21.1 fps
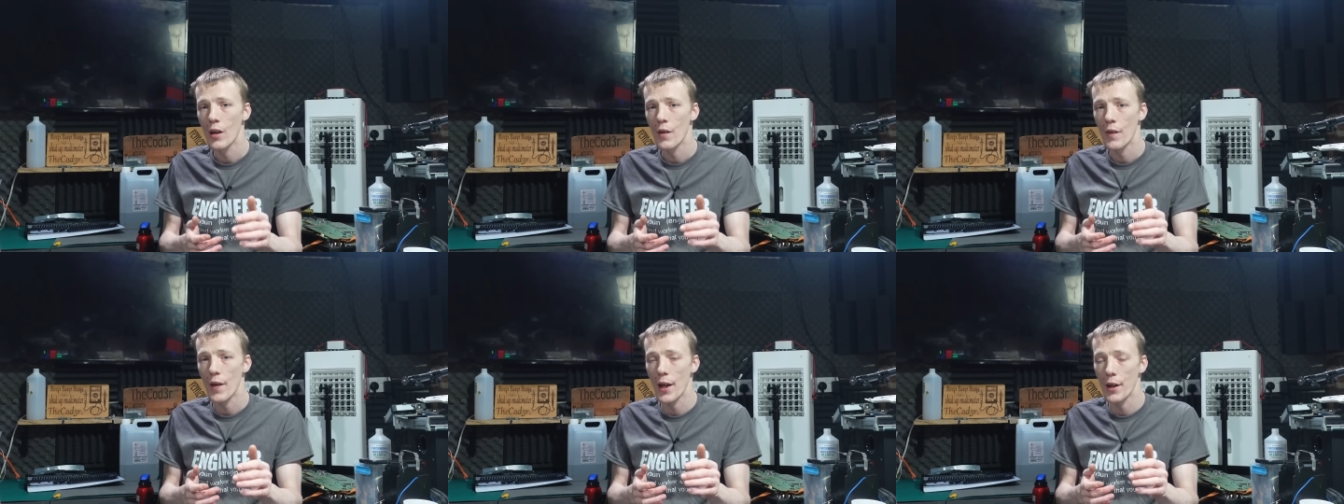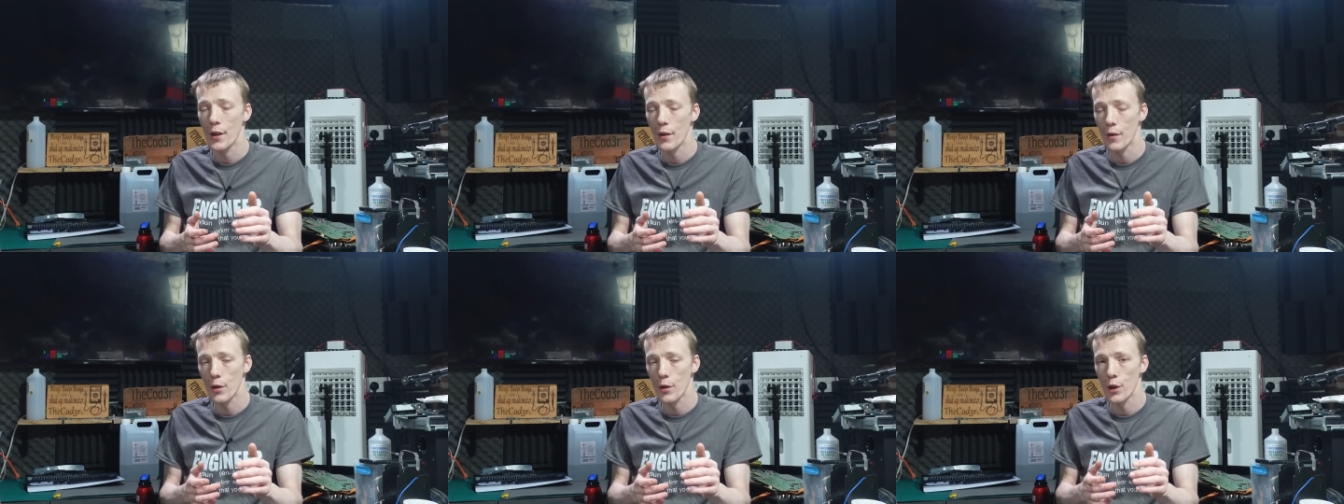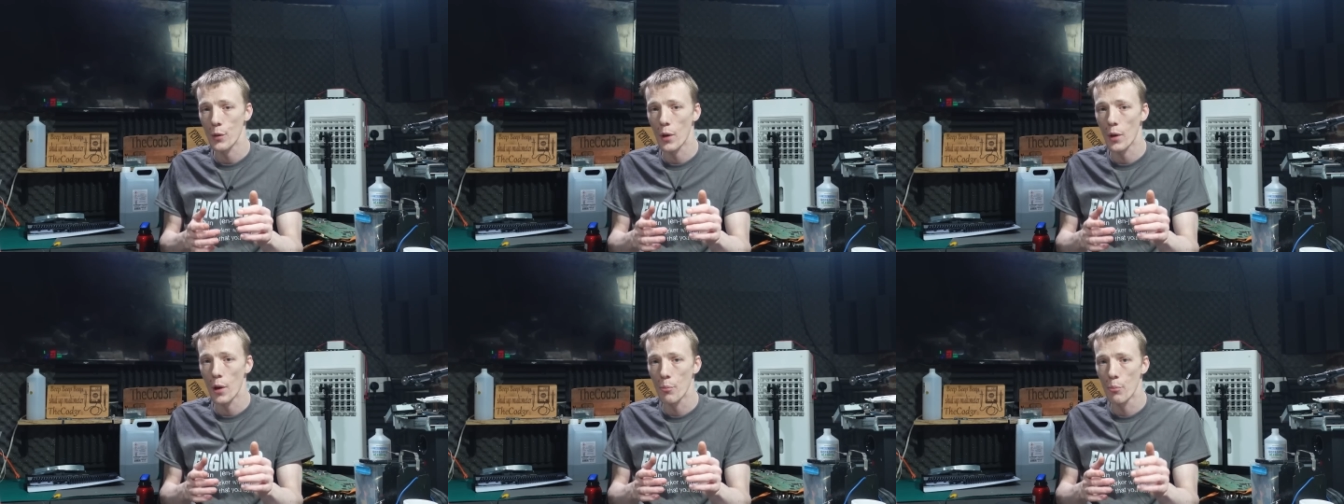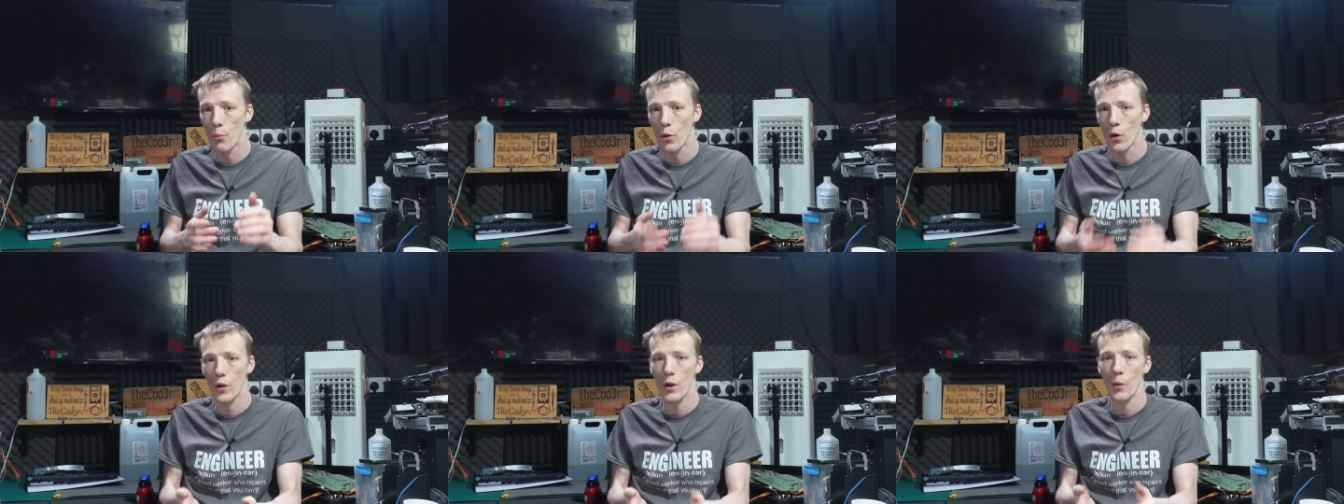then you are
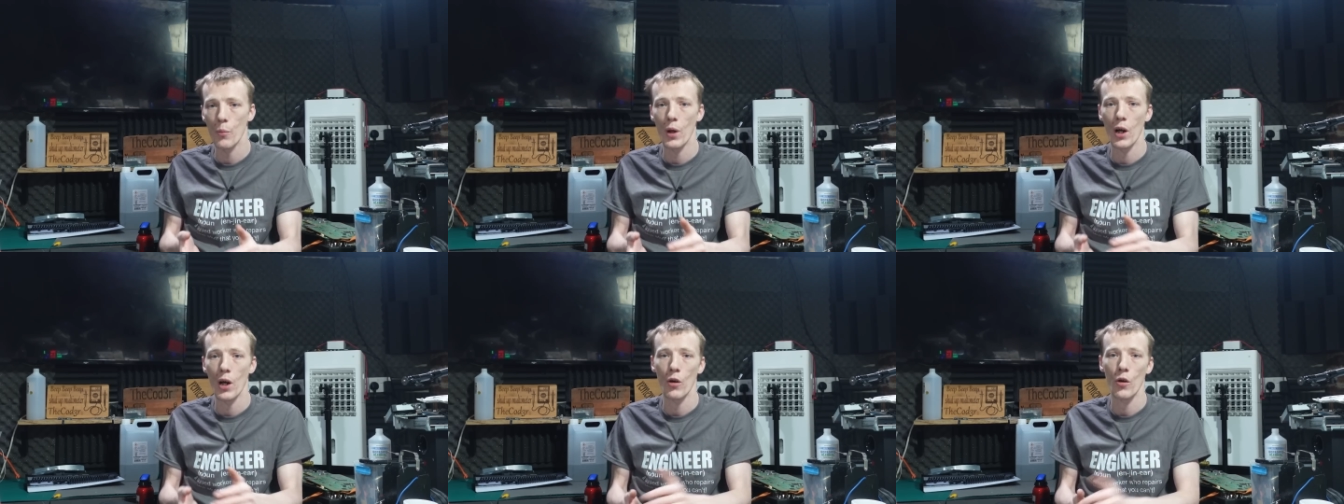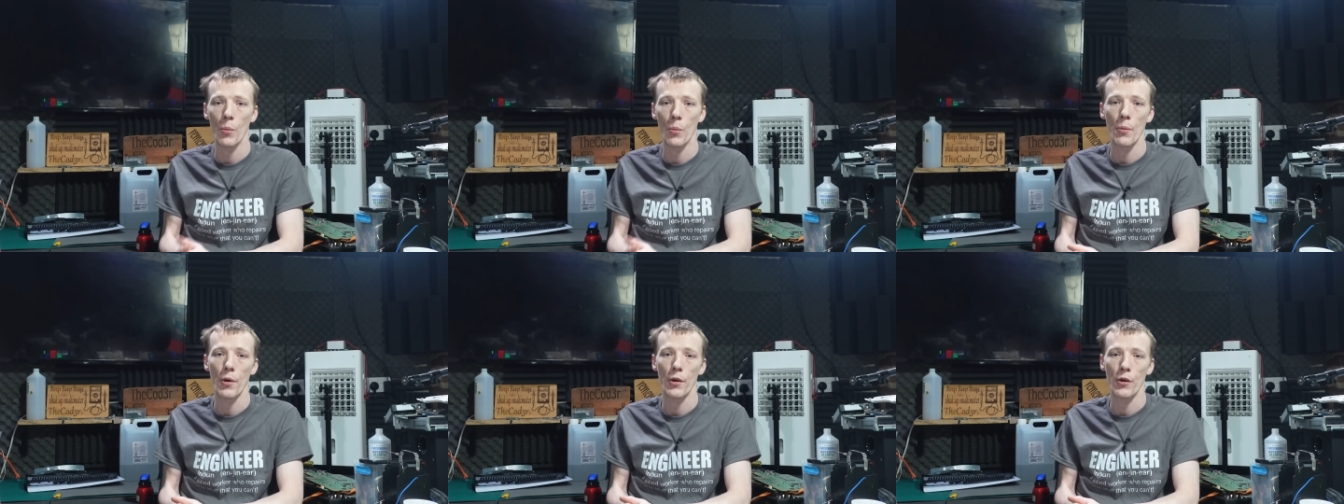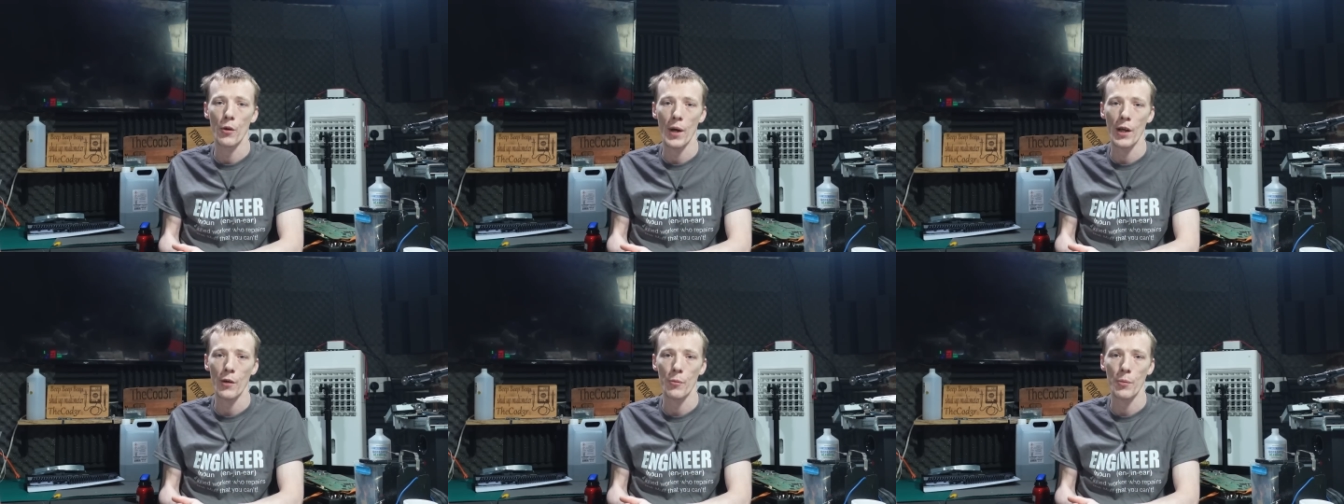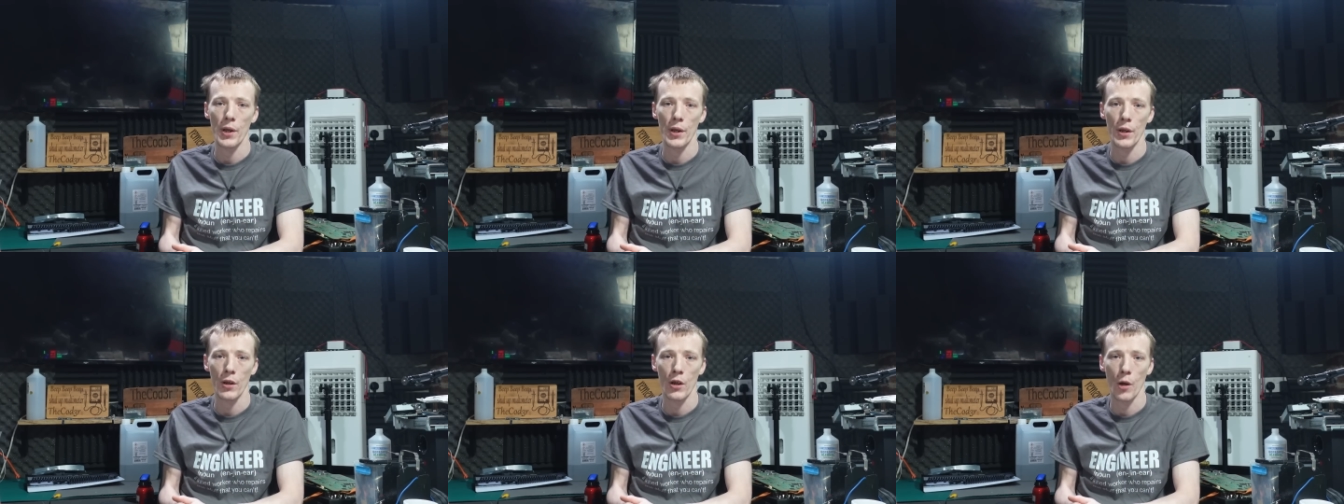more than welcome to ask
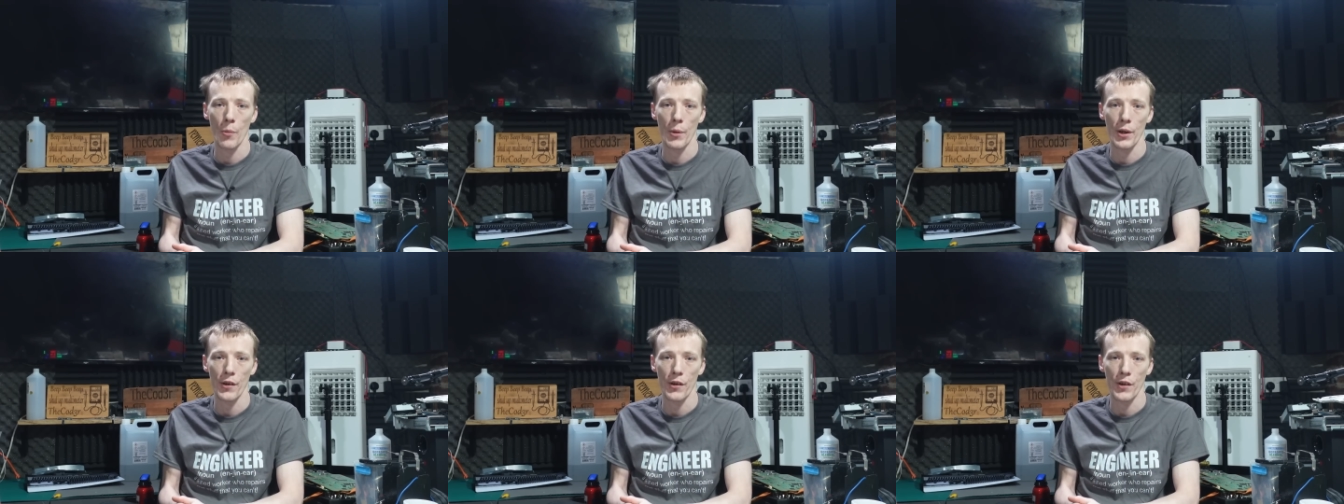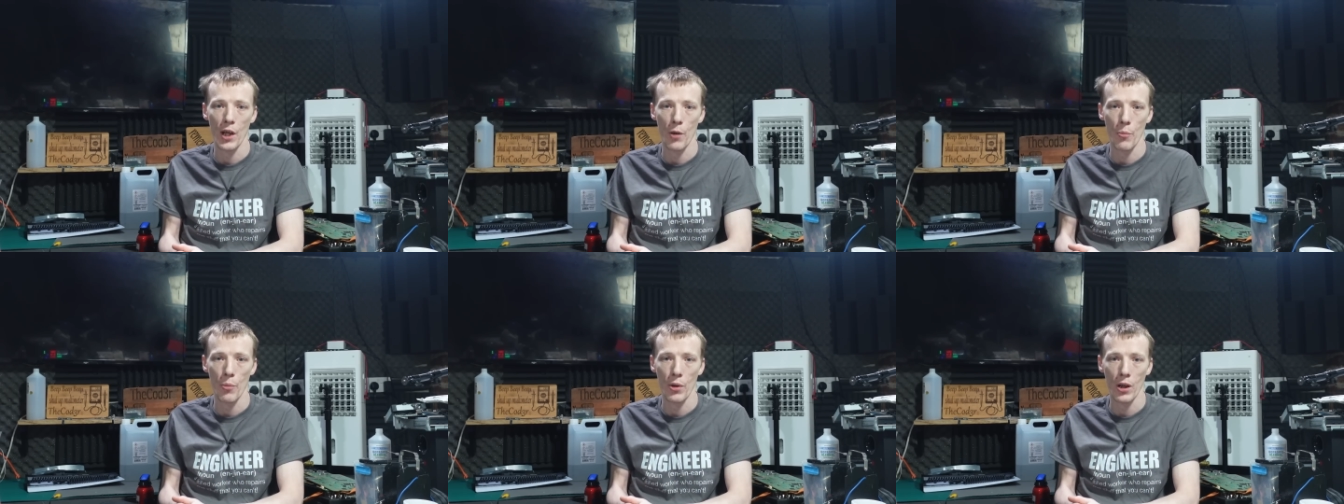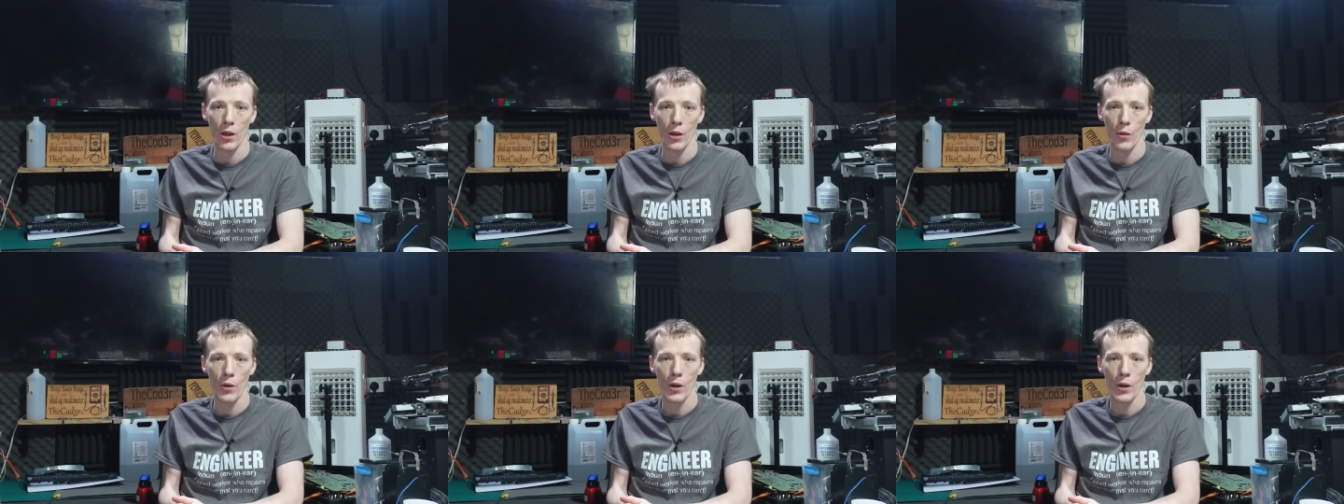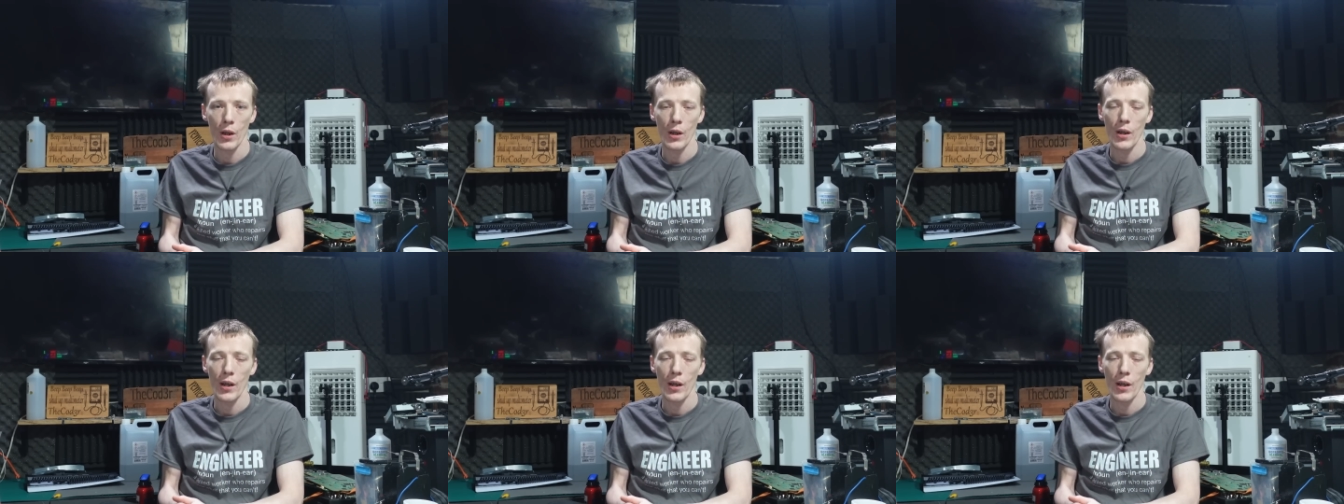me in the comments down below.